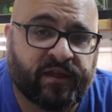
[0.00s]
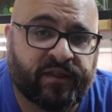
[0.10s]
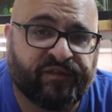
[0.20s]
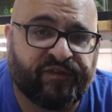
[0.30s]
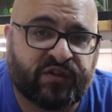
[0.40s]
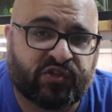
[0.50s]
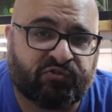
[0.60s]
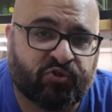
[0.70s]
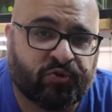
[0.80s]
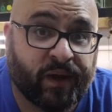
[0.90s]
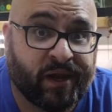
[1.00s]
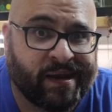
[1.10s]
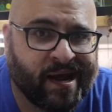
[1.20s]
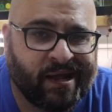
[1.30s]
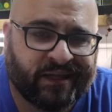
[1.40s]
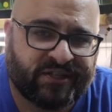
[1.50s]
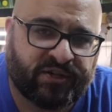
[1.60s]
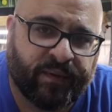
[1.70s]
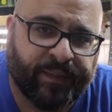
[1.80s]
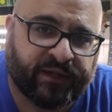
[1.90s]
the fish room knowledge
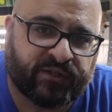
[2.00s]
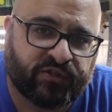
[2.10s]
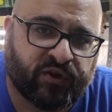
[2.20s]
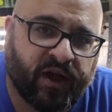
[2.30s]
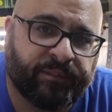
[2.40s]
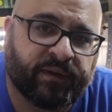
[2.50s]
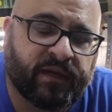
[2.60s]
I'm about to drop,